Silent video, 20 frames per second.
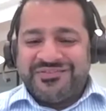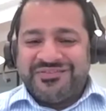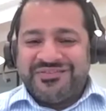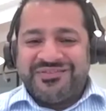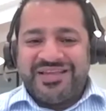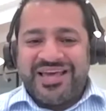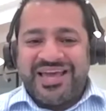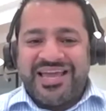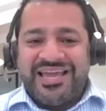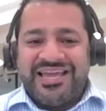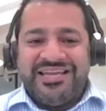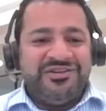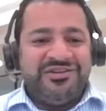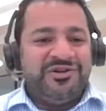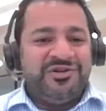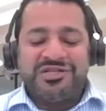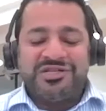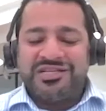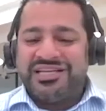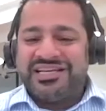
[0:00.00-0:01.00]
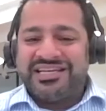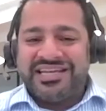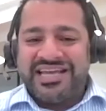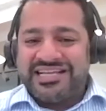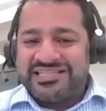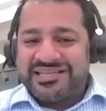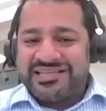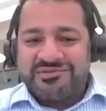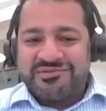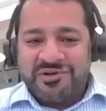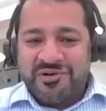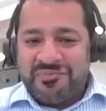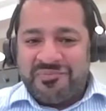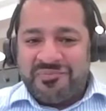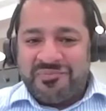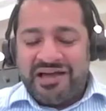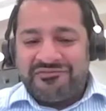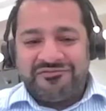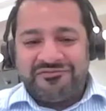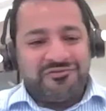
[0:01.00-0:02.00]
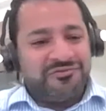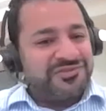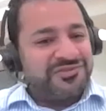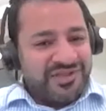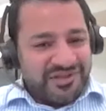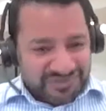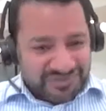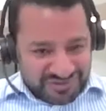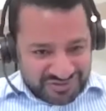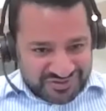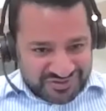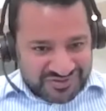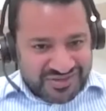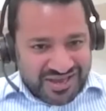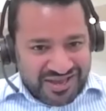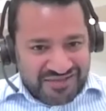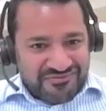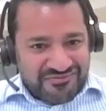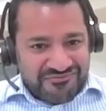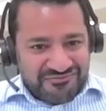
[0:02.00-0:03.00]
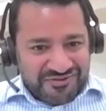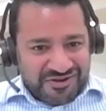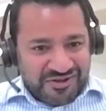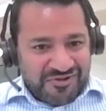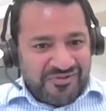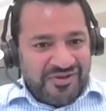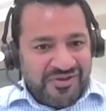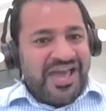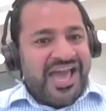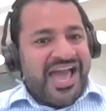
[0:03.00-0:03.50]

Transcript: They usually connect up to a platform such as Everflow,